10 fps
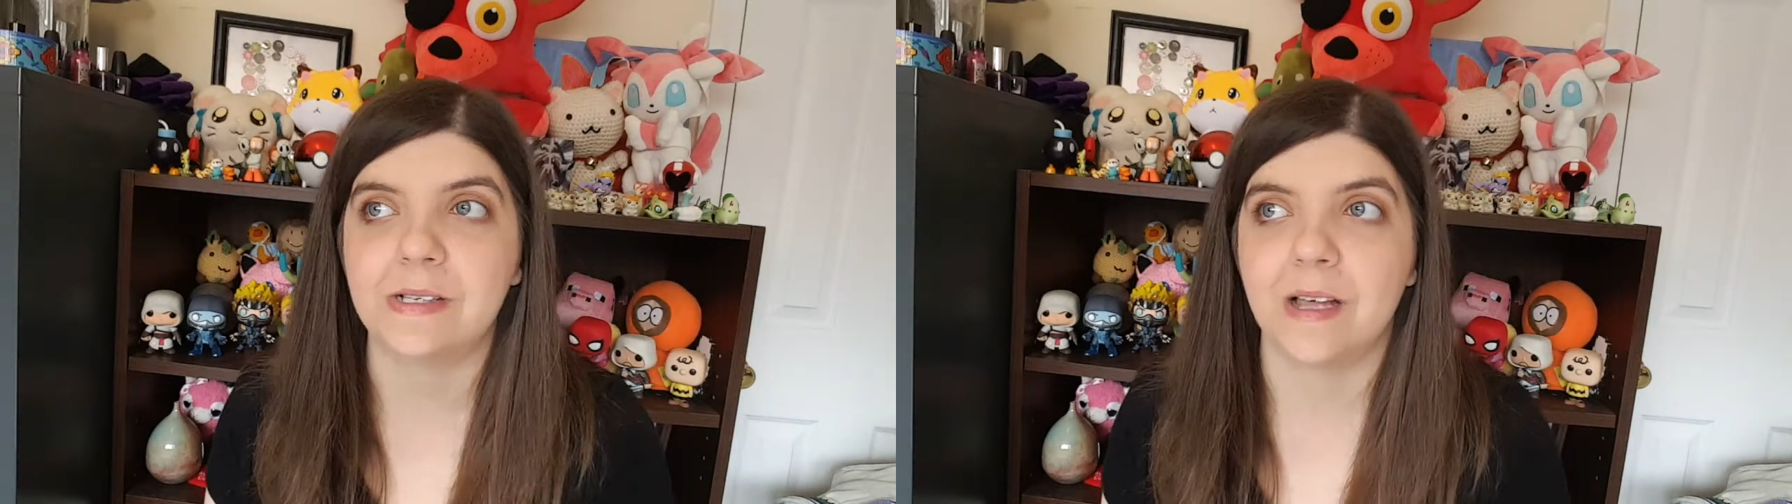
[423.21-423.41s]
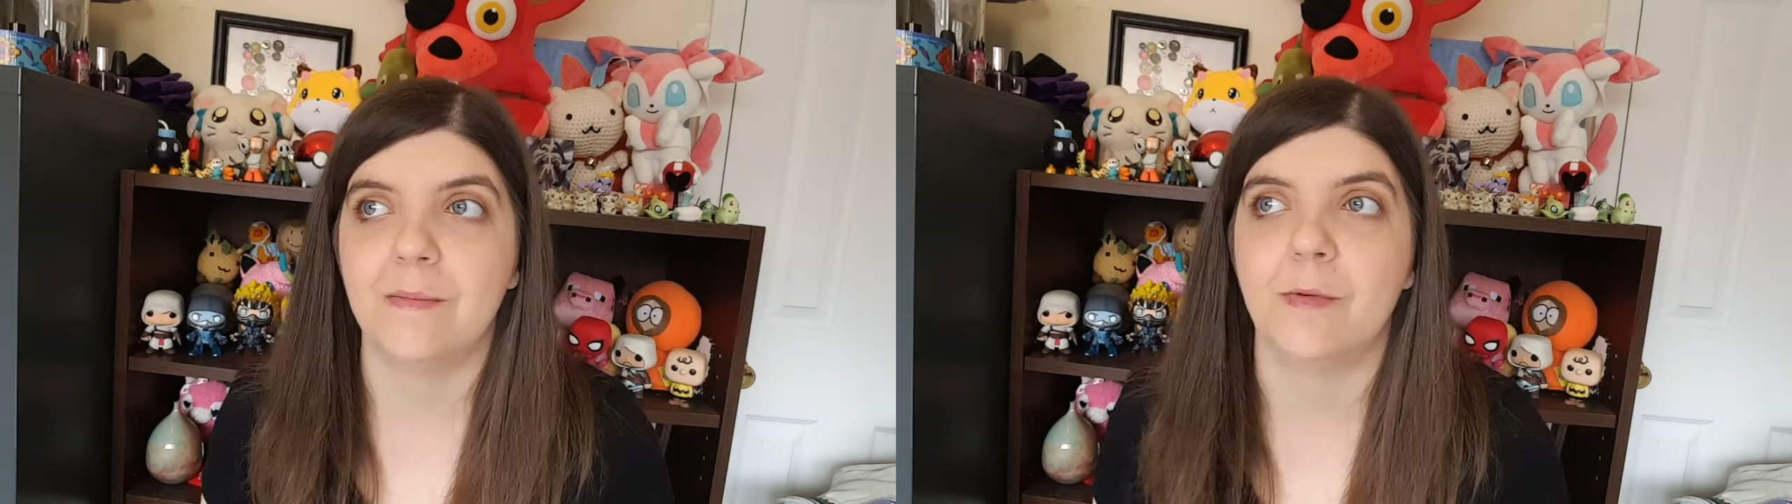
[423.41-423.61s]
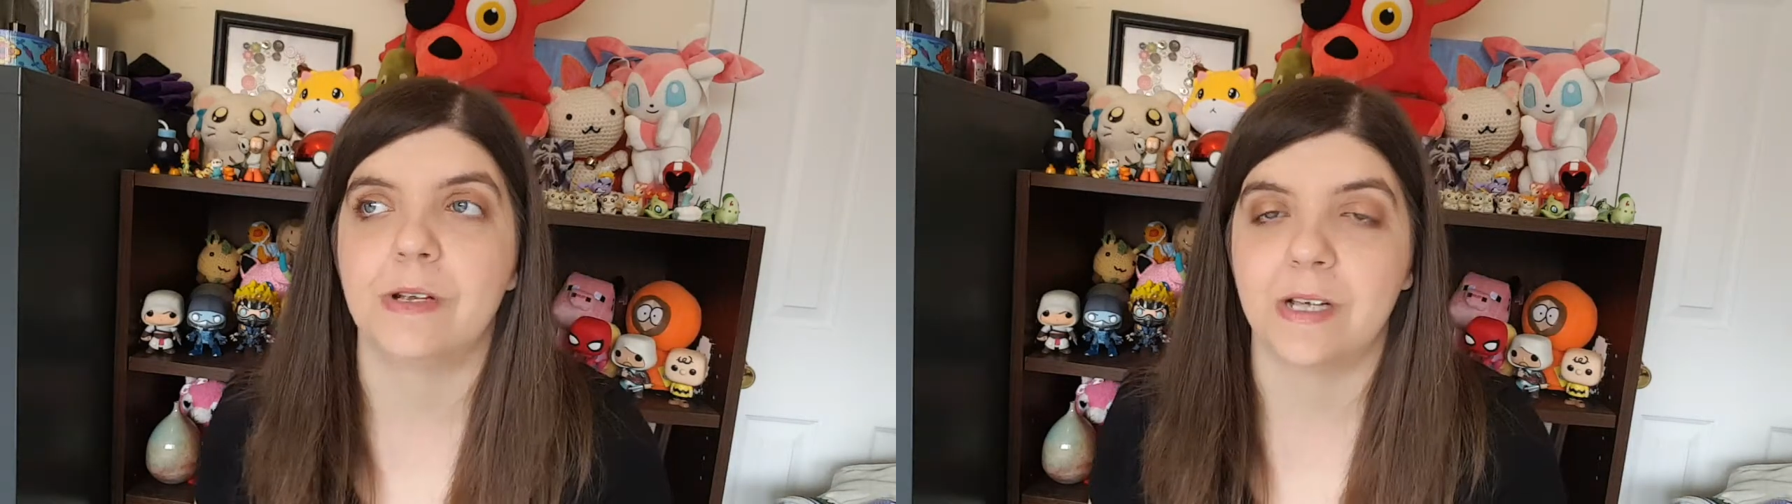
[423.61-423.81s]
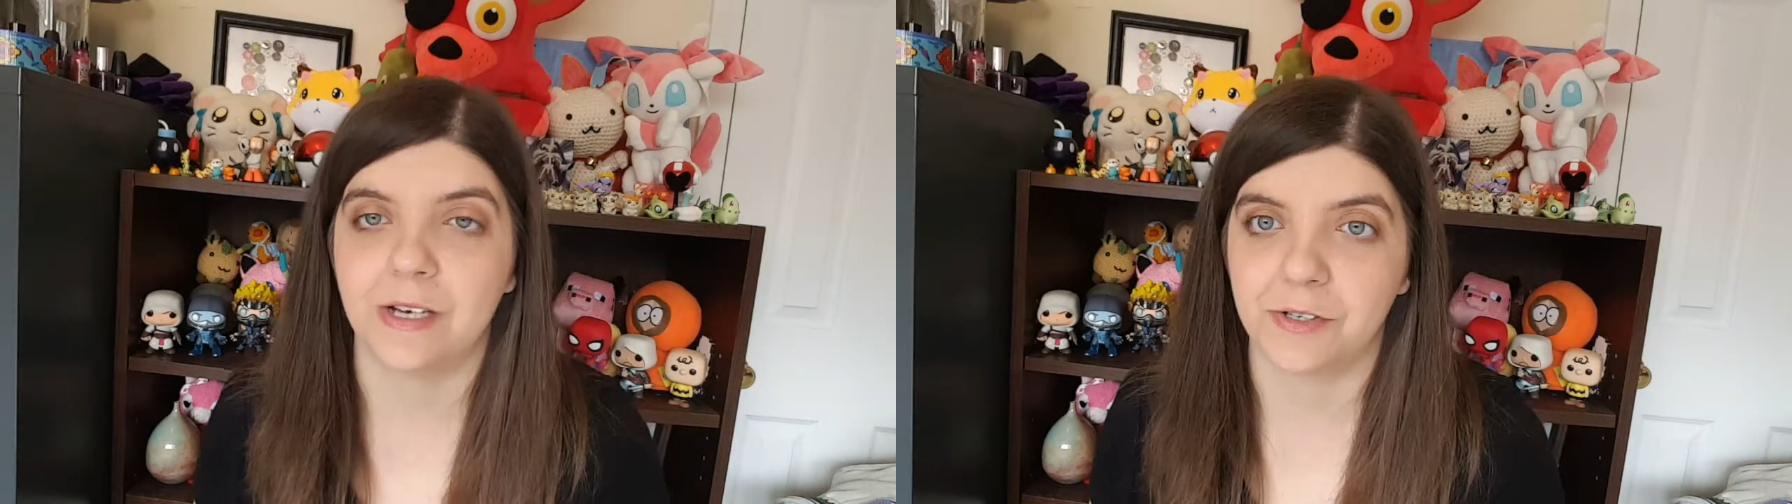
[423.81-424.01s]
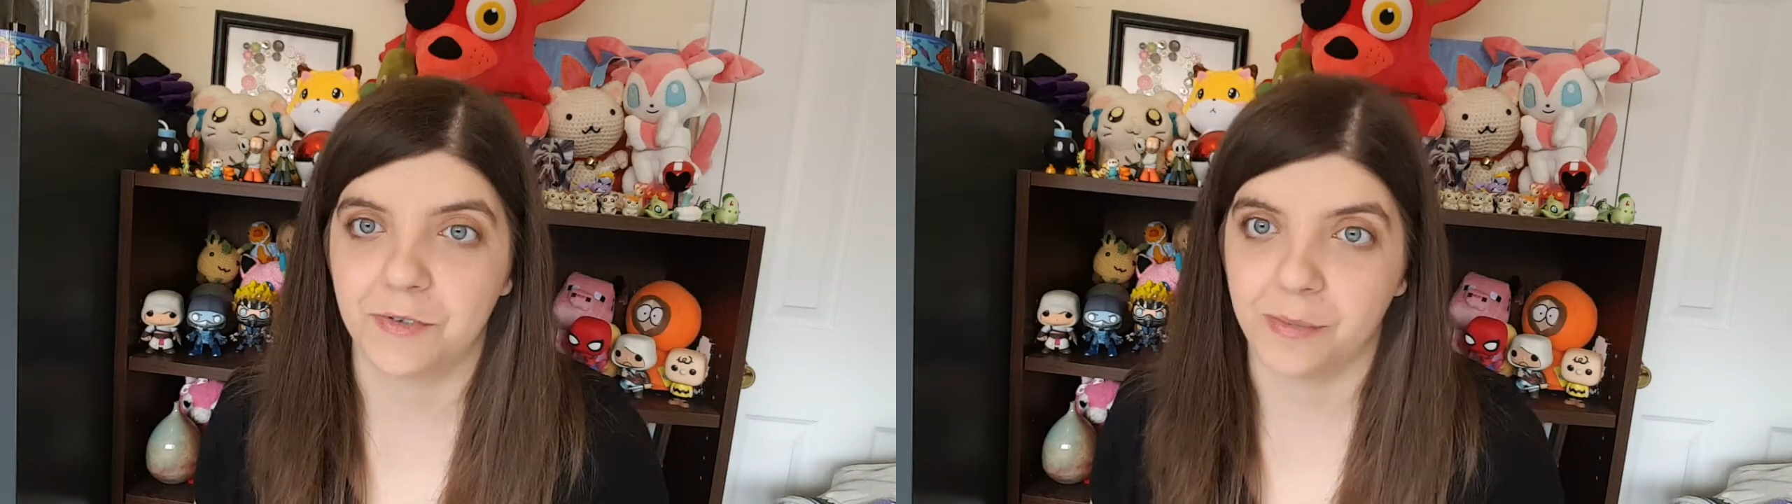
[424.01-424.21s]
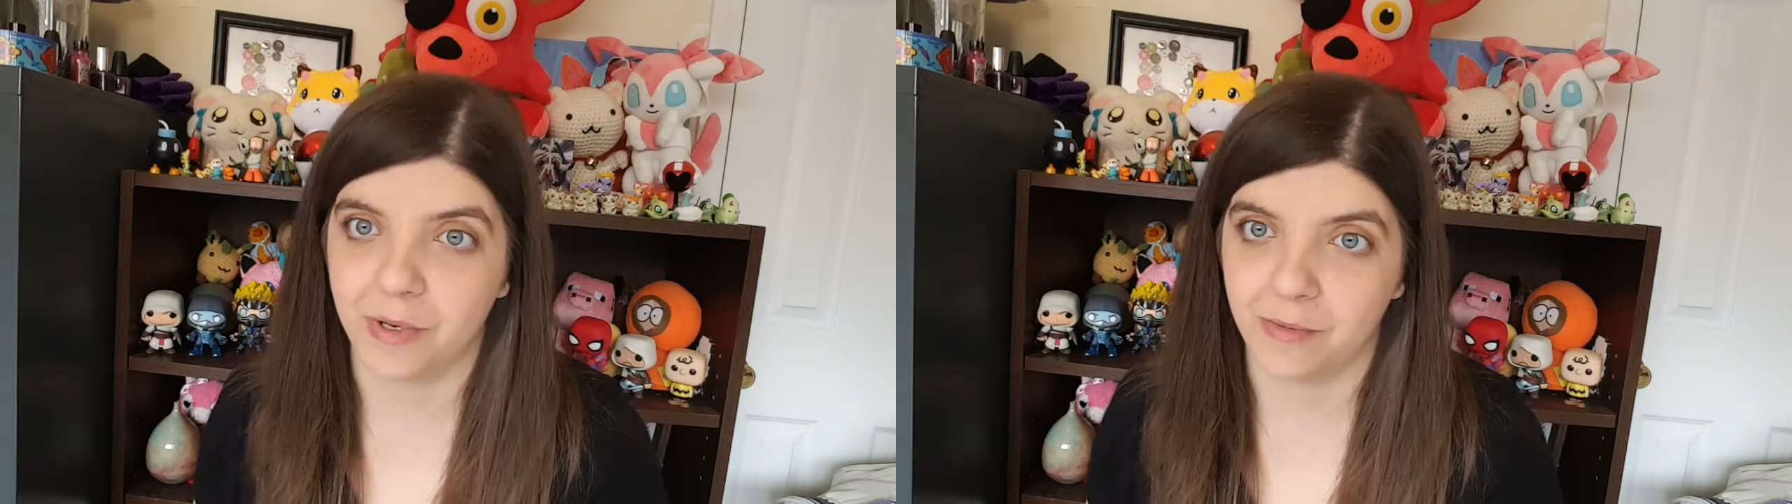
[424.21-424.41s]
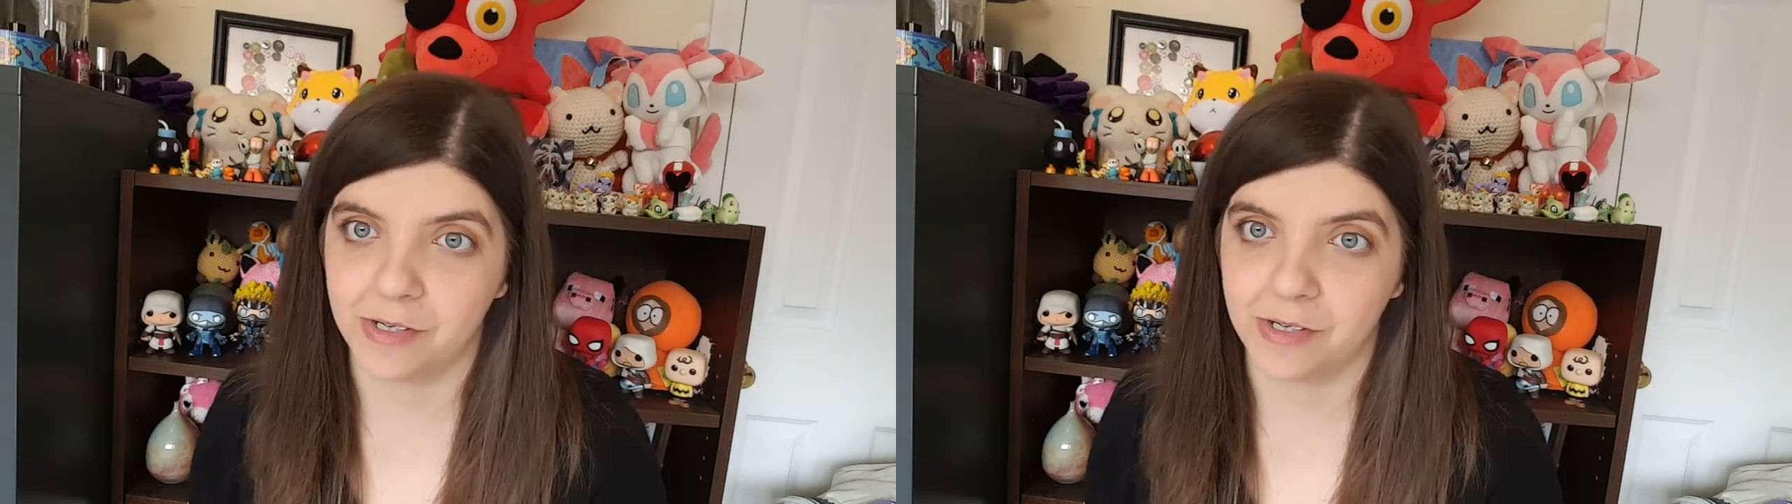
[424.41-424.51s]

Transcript: same voice actors from the